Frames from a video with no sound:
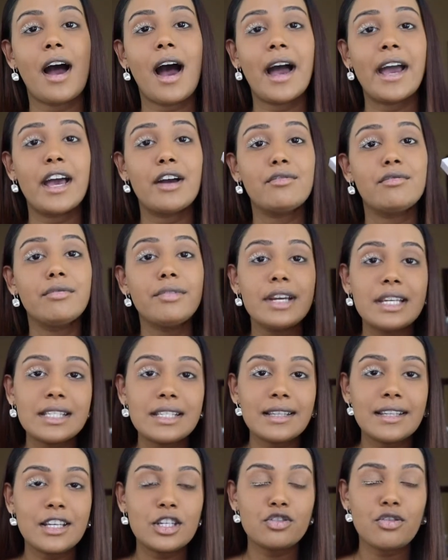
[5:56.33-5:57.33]
I have
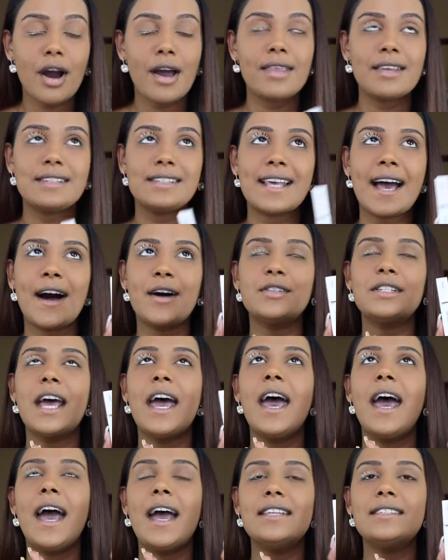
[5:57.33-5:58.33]
recently tried this out
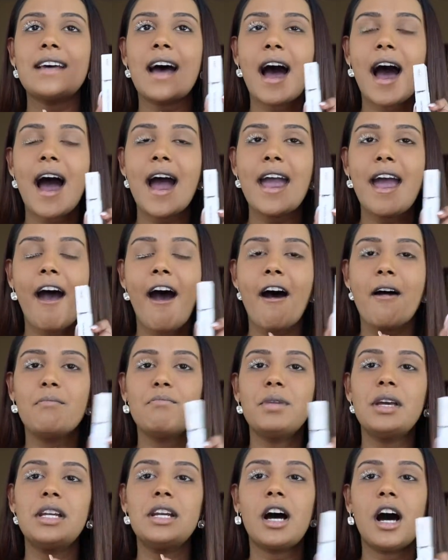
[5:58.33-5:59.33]
and I have
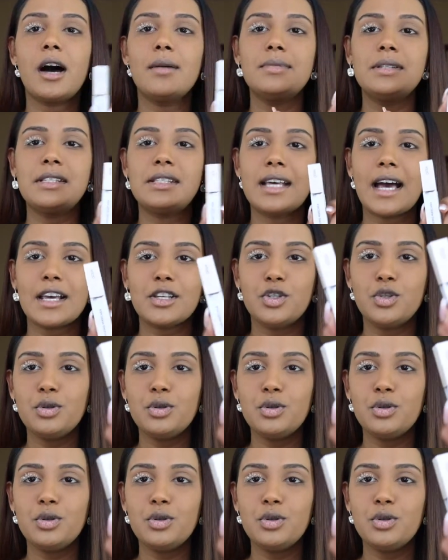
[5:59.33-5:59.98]
been obsessed.